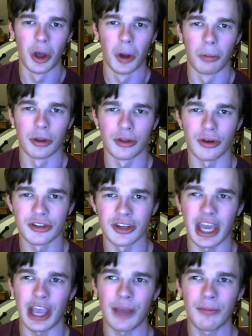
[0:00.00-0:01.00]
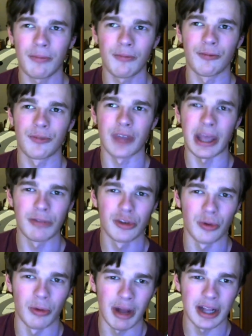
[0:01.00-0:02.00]
But the Doctor came to
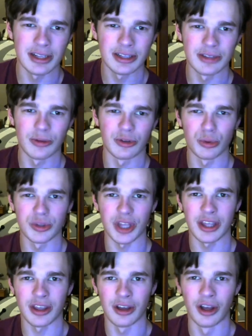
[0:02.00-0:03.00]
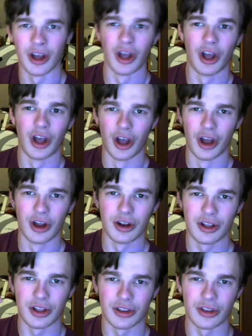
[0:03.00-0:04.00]
him and it was like, the
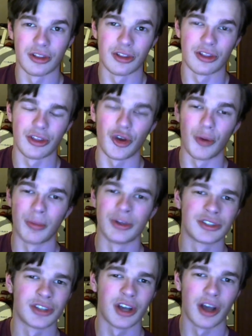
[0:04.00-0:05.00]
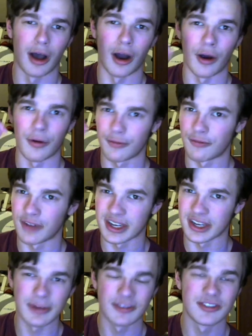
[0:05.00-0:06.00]
humans are
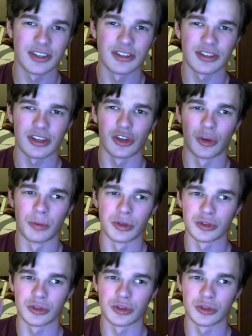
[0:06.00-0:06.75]
magnificent. Humans